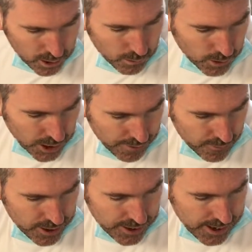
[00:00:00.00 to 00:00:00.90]
We'll get
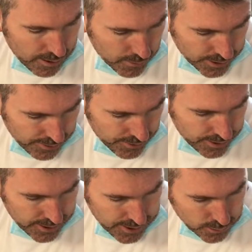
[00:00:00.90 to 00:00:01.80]
rid of that. We'll get rid
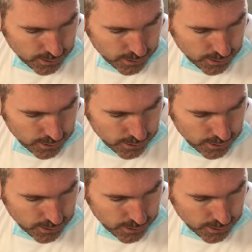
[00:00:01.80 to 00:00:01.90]
of that